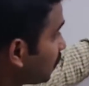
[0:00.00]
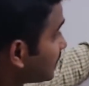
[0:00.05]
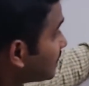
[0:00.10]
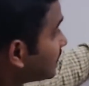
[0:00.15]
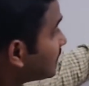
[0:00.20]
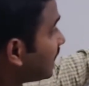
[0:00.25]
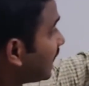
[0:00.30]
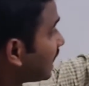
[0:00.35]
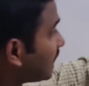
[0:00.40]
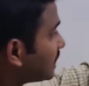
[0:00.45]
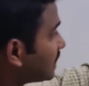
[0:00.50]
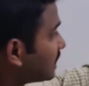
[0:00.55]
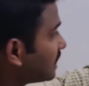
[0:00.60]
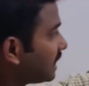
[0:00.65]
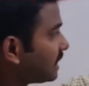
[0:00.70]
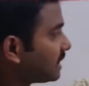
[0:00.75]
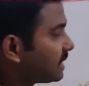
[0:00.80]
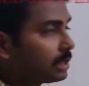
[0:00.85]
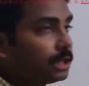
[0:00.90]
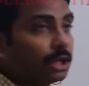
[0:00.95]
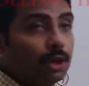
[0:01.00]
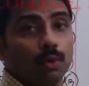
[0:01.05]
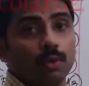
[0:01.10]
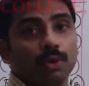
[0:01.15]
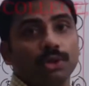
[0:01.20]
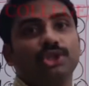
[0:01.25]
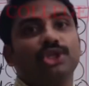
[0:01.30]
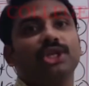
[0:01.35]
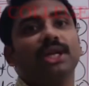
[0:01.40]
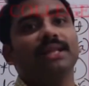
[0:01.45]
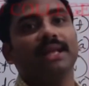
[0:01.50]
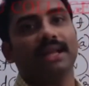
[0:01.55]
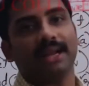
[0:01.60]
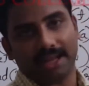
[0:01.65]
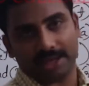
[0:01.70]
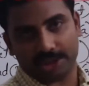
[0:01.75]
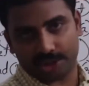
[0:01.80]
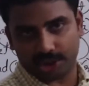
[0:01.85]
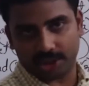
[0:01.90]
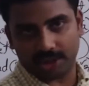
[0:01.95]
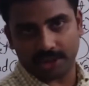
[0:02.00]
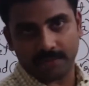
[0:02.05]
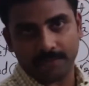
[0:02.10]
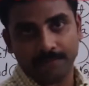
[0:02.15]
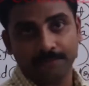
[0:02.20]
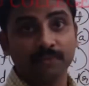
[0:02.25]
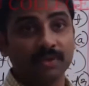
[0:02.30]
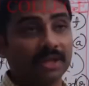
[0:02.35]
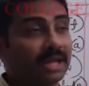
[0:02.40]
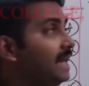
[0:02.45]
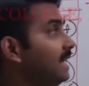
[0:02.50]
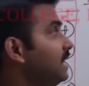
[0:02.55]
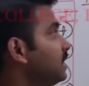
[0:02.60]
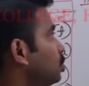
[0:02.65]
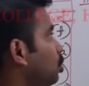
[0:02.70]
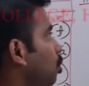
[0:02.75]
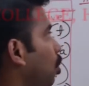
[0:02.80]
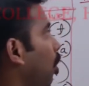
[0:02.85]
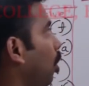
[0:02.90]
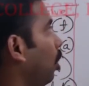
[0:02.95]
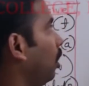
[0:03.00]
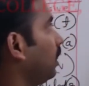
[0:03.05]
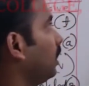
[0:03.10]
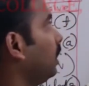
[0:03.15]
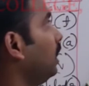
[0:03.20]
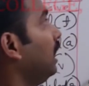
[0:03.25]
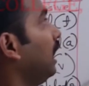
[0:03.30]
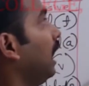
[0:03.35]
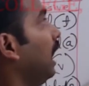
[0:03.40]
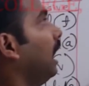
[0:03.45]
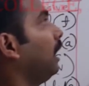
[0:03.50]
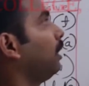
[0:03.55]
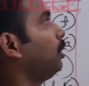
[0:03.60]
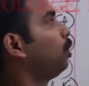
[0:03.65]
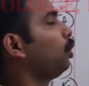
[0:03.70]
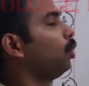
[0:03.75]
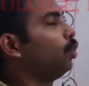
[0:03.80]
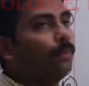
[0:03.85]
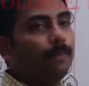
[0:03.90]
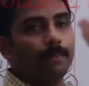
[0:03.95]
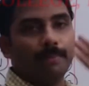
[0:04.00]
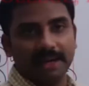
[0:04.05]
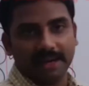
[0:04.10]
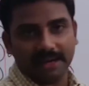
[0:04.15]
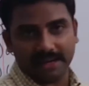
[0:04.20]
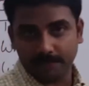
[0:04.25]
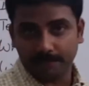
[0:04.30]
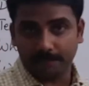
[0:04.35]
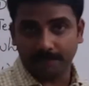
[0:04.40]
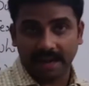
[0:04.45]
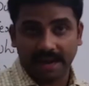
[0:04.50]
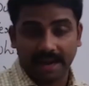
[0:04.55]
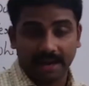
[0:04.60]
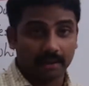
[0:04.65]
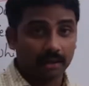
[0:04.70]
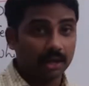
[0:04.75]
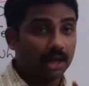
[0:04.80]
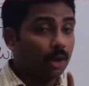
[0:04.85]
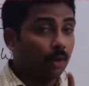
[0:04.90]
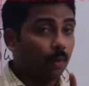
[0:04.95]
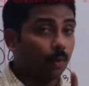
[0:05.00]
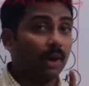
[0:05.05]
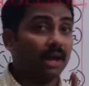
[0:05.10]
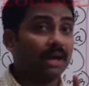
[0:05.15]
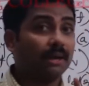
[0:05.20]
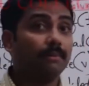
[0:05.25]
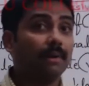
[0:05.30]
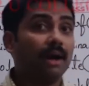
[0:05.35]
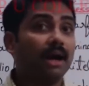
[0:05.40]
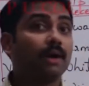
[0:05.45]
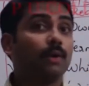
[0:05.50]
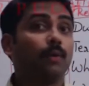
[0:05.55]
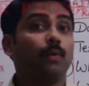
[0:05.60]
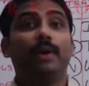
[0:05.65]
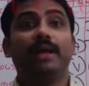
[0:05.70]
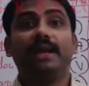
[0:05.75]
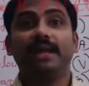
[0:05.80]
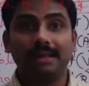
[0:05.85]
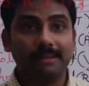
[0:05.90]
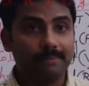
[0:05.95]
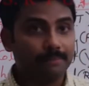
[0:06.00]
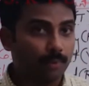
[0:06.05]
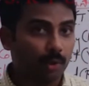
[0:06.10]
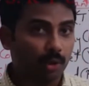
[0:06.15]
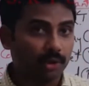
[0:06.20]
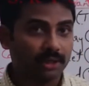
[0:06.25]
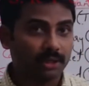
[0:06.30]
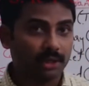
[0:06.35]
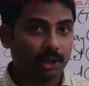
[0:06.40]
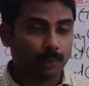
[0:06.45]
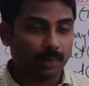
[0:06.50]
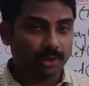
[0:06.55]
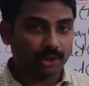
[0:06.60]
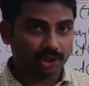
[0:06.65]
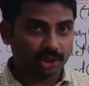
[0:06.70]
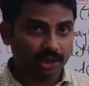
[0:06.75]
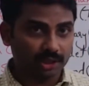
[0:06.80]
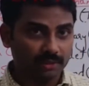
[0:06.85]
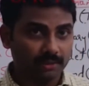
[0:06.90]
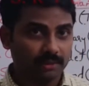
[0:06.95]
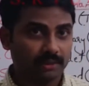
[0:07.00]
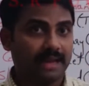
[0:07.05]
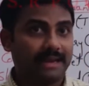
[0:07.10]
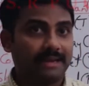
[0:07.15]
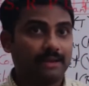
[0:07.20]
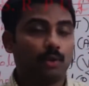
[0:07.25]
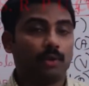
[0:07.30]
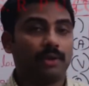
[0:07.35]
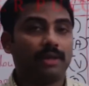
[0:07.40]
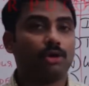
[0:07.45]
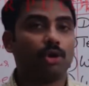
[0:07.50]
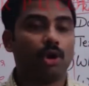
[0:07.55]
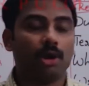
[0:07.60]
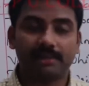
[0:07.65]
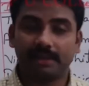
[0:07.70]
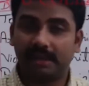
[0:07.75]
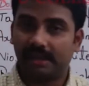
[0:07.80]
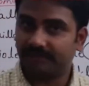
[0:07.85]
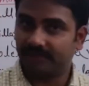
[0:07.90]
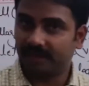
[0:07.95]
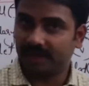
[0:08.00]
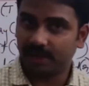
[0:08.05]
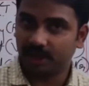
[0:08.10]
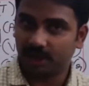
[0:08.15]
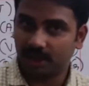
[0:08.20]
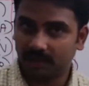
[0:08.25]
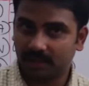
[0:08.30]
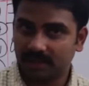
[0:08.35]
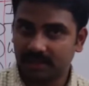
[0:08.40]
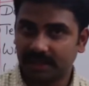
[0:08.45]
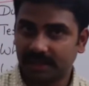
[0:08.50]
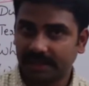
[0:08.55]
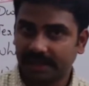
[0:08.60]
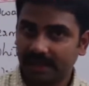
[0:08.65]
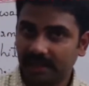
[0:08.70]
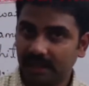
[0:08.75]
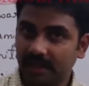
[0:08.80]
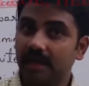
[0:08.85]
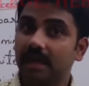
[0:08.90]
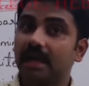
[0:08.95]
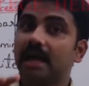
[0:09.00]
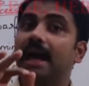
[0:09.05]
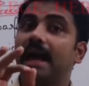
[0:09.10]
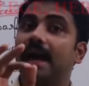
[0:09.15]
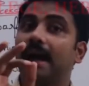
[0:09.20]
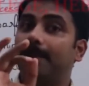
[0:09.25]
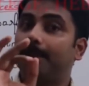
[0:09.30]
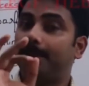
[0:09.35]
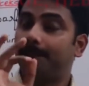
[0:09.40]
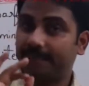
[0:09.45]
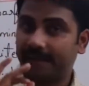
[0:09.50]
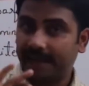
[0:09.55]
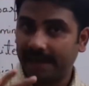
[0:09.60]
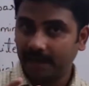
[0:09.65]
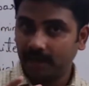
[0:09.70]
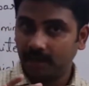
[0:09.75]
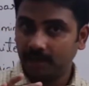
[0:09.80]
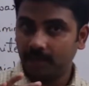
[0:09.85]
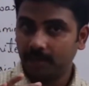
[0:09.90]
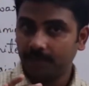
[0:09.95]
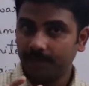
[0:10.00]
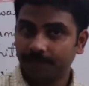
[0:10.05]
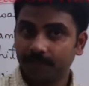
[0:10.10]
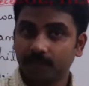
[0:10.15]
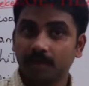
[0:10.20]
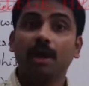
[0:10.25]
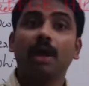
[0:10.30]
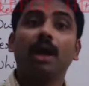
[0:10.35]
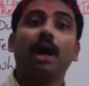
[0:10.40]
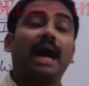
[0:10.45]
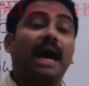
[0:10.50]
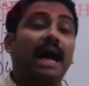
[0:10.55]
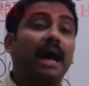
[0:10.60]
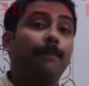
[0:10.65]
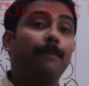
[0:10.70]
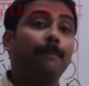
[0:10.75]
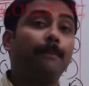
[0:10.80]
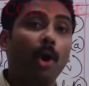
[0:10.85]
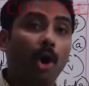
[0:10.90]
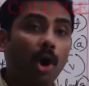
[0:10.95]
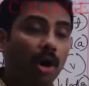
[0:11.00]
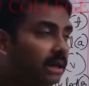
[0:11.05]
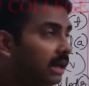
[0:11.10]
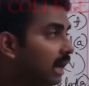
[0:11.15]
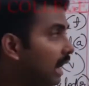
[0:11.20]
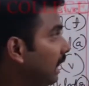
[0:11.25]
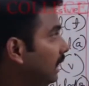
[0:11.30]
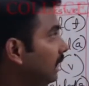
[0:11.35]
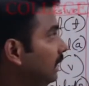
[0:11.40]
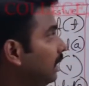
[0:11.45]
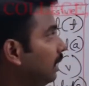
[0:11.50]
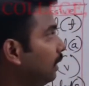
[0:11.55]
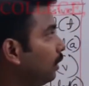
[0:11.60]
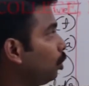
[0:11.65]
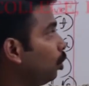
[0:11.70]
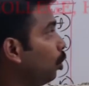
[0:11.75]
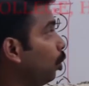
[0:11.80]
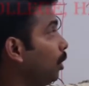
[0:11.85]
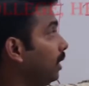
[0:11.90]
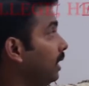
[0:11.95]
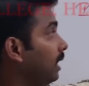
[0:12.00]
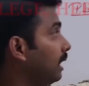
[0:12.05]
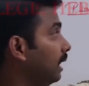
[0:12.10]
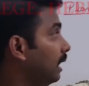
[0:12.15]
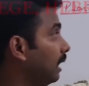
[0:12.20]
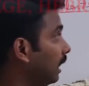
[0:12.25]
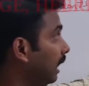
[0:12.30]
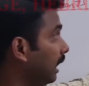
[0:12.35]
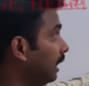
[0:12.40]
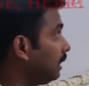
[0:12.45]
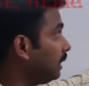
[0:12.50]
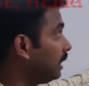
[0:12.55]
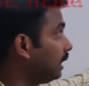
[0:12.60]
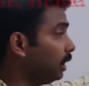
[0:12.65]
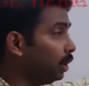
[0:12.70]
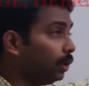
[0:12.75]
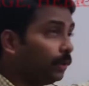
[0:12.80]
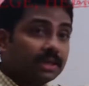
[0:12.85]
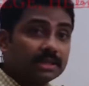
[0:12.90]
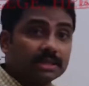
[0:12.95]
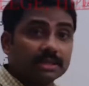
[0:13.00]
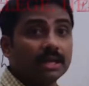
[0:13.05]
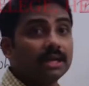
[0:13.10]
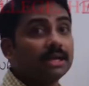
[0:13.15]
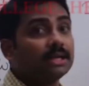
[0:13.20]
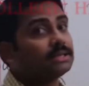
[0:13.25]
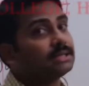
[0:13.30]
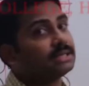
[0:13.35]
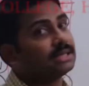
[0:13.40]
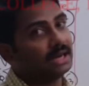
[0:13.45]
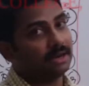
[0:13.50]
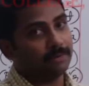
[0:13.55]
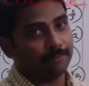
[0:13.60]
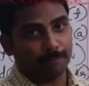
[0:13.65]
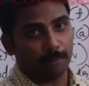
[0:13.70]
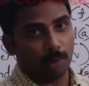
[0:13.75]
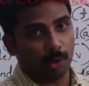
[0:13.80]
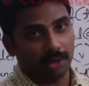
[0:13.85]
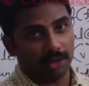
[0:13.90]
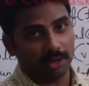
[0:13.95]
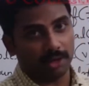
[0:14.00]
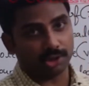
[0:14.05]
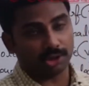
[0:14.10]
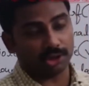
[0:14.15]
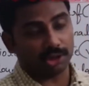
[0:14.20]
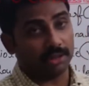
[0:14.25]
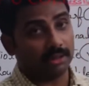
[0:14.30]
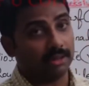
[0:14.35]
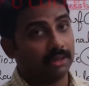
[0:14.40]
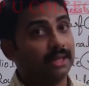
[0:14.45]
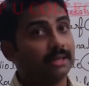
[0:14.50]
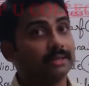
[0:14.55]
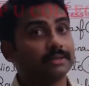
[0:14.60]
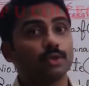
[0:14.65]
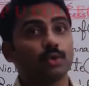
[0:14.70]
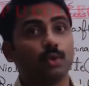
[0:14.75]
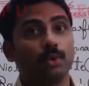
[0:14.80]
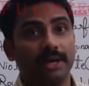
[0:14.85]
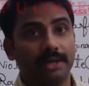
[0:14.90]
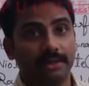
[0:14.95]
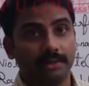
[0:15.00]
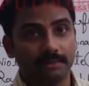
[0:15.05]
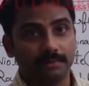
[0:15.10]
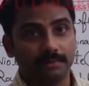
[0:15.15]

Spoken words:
successive generation is called a true breeding plant. 1 mark, very important question. Can you recall the definition once again? A plant upon undergoing continuous self-pollination. Dear student,